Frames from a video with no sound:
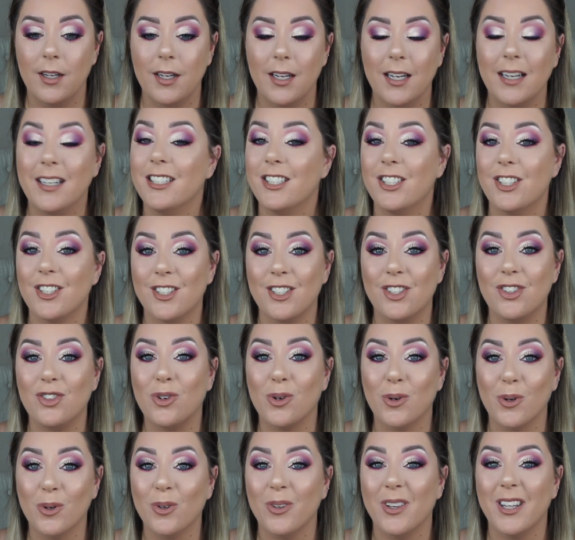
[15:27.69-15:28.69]
It is just
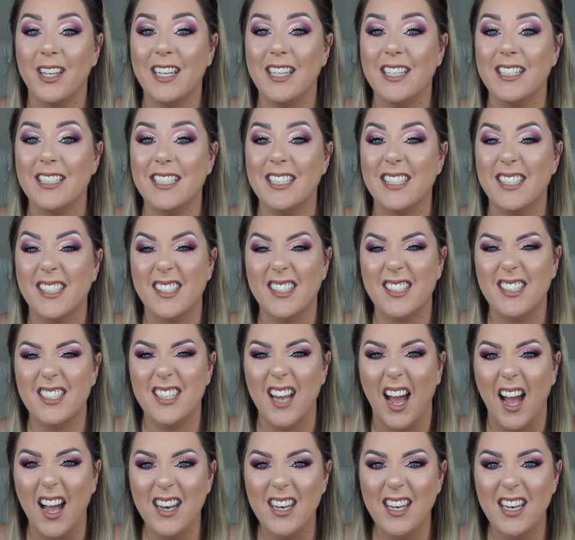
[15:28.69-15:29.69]
truly
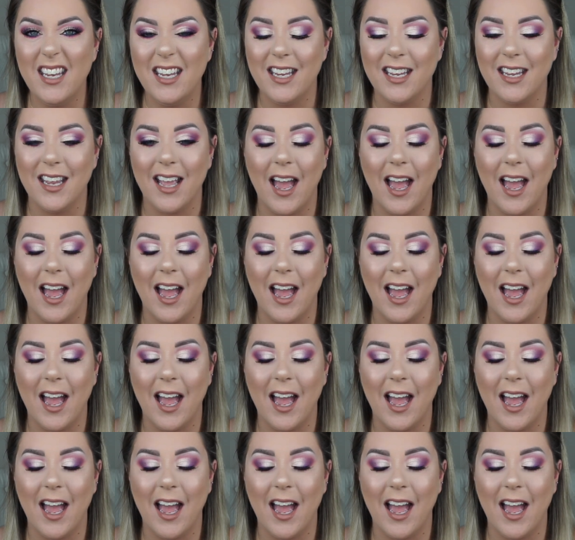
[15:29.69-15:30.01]
stunning.